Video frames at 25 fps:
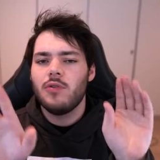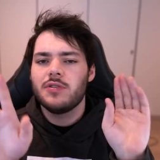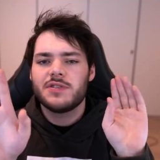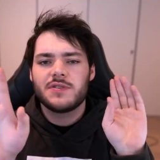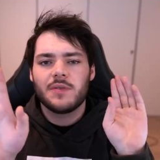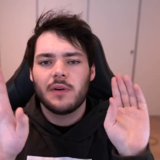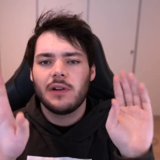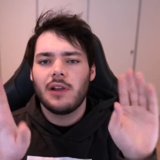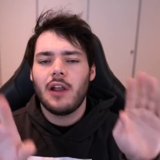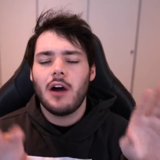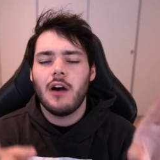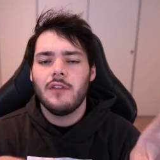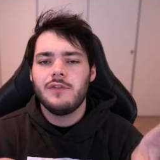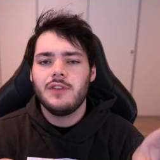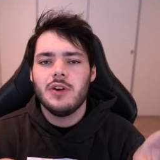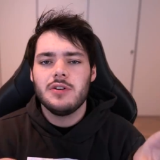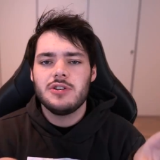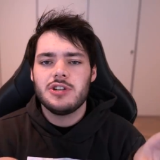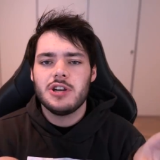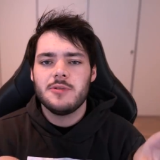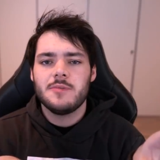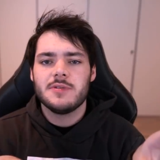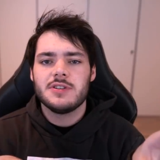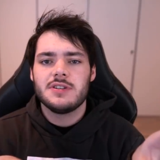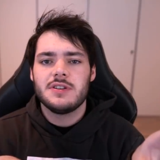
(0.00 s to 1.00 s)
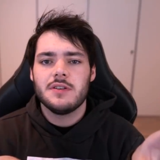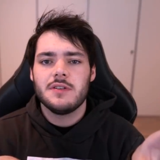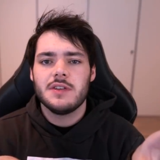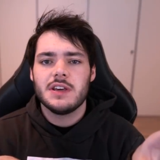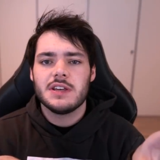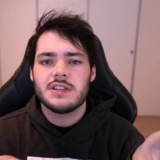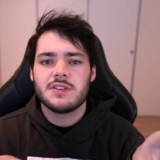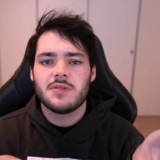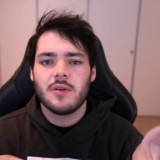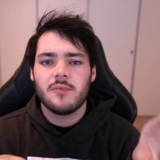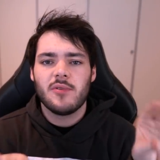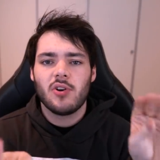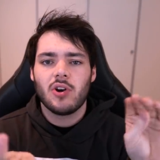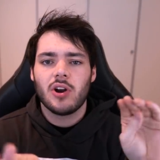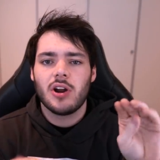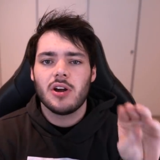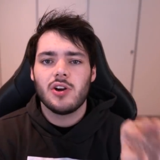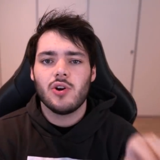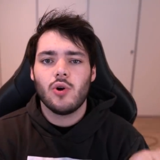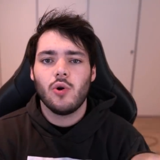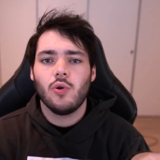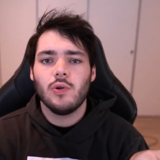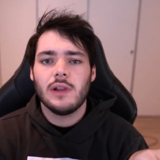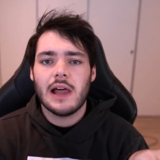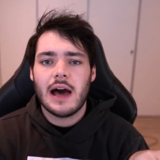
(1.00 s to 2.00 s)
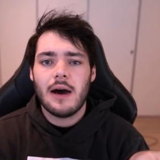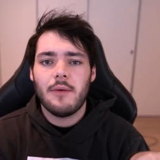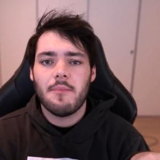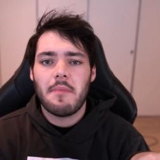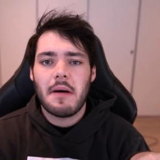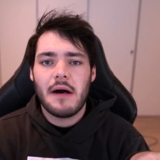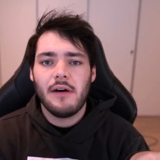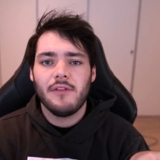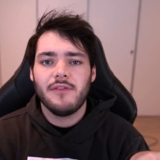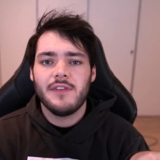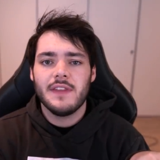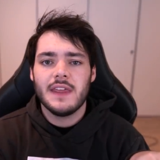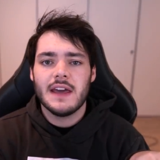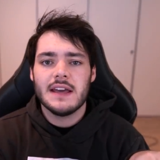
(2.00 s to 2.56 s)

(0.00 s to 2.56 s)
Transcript: Also, a lot of YouTubers do this, so I'm not going to call out Belle for